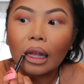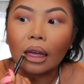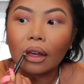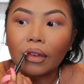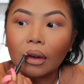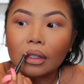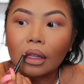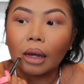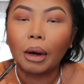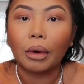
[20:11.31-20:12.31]
Like if I was to
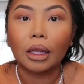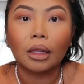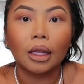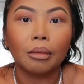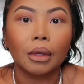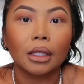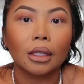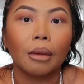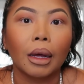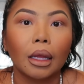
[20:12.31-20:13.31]
line my regular lip, this
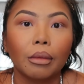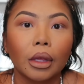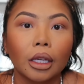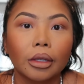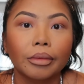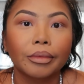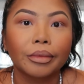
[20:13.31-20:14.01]
is how my lip will look.